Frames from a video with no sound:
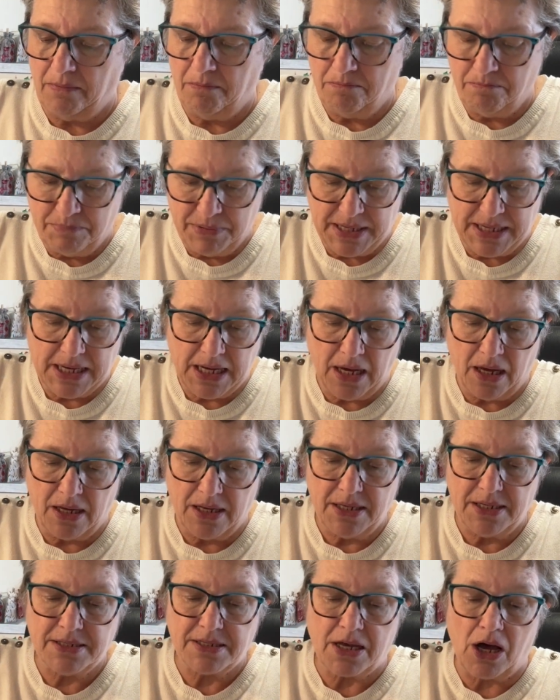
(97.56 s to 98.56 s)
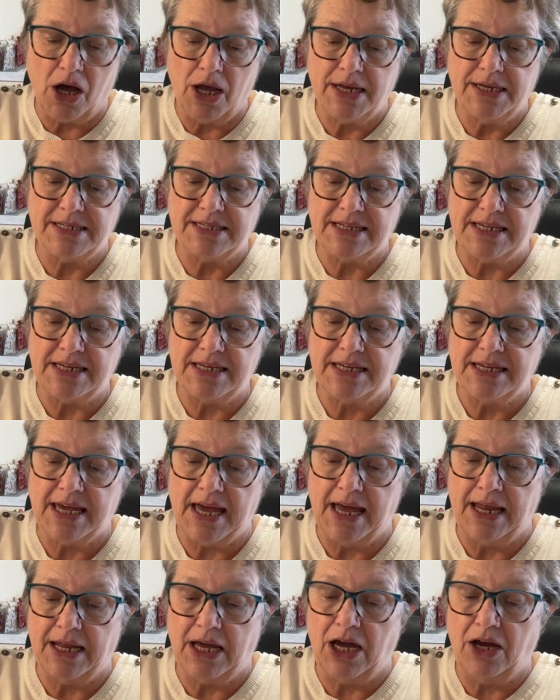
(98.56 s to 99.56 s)
because I did
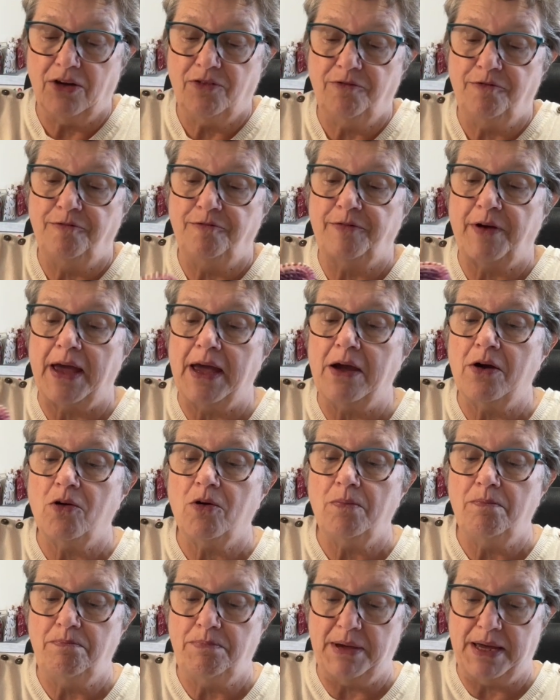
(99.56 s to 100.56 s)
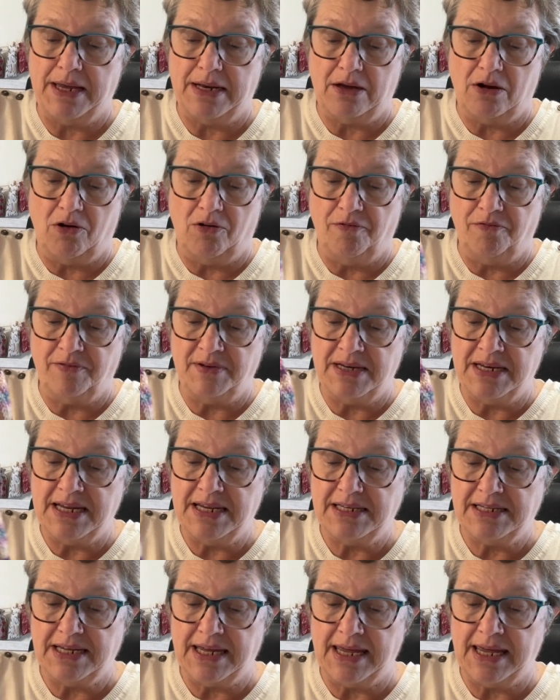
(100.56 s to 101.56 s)
get a fair bit of
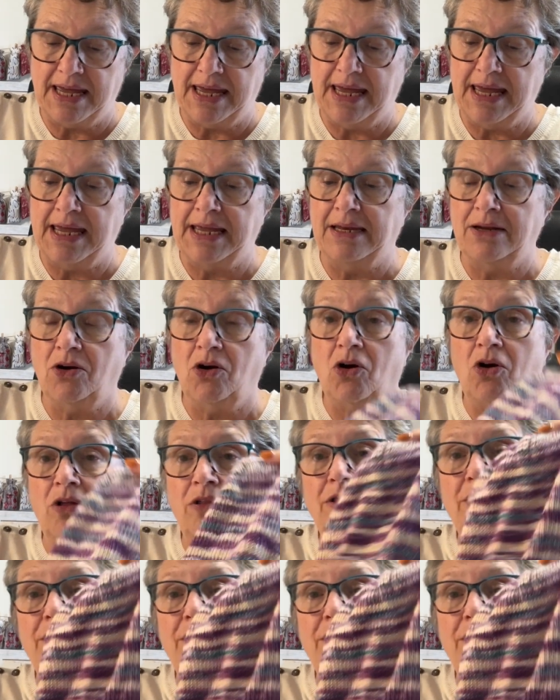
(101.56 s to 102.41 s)
knitting in on